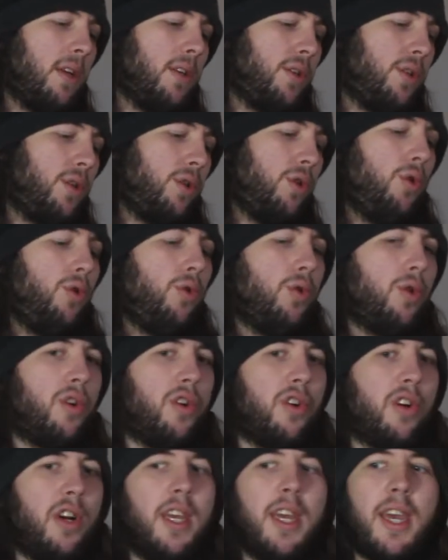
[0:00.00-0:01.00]
to
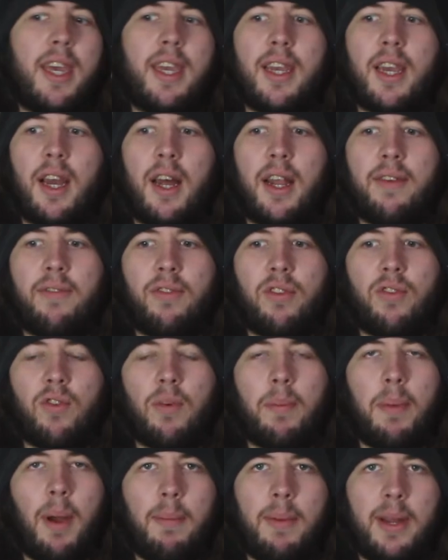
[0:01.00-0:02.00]
create kind of the
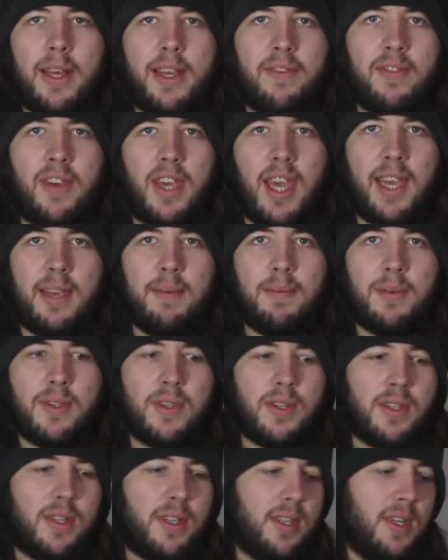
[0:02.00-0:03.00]
Republic of
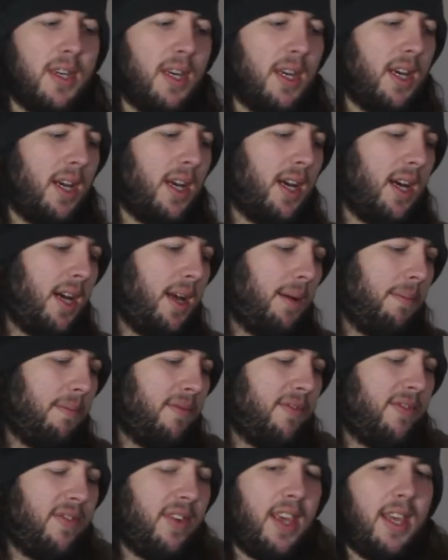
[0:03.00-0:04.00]
Gamers
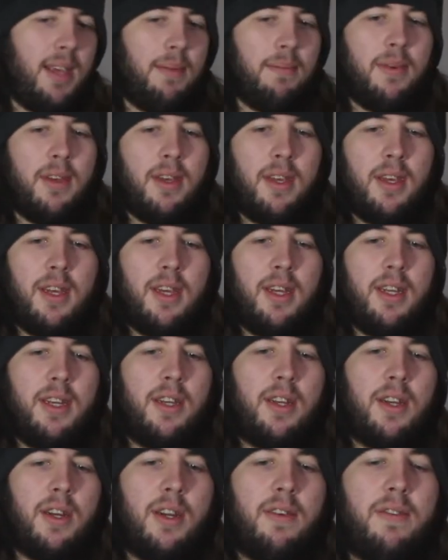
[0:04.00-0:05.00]
theme.
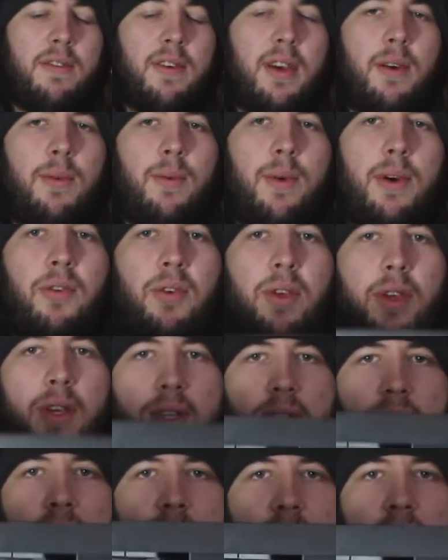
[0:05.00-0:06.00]
Don't know how well you
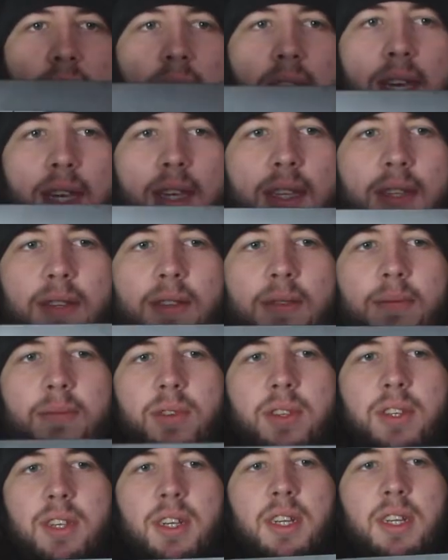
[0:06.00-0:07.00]
can see it, so I'm
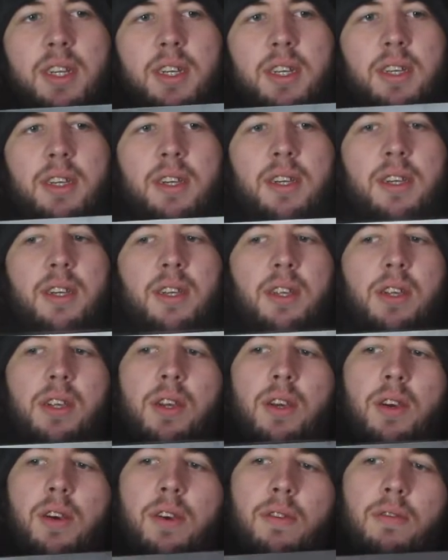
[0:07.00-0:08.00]
just gonna
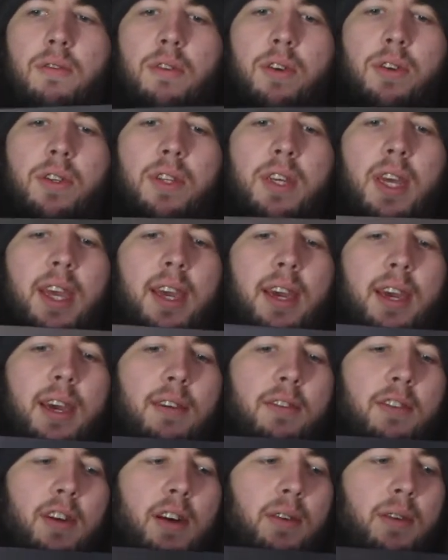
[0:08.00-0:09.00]
rotate it
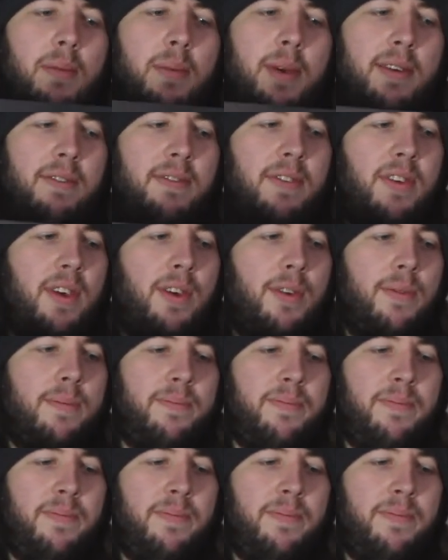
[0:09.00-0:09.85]
around a bit for you.